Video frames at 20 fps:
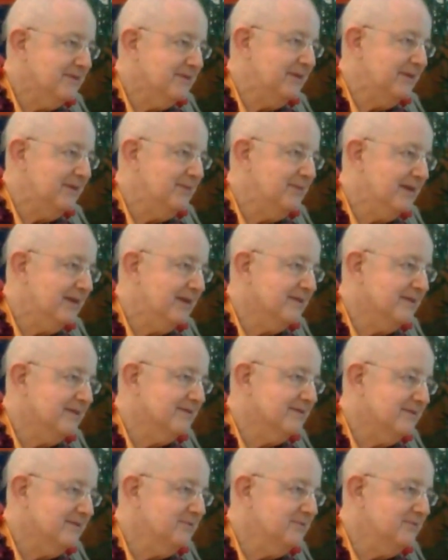You're here
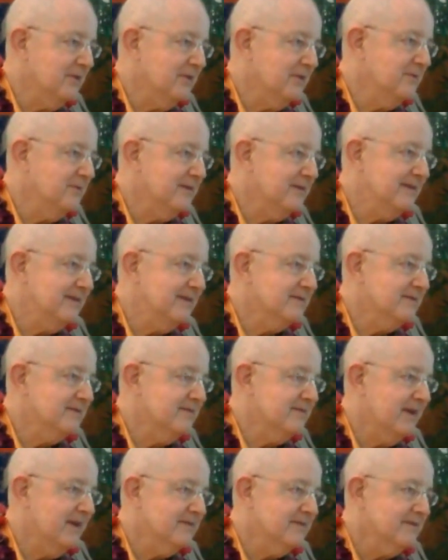because you know that he's
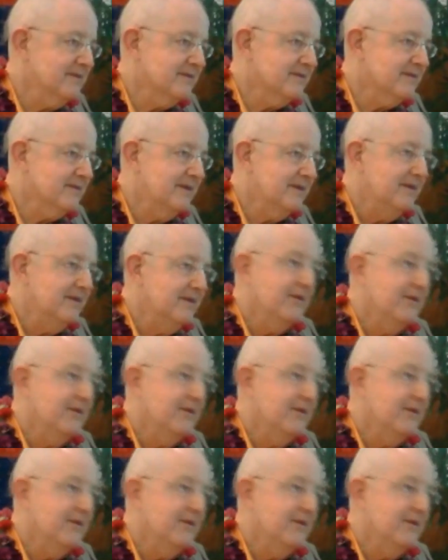the master.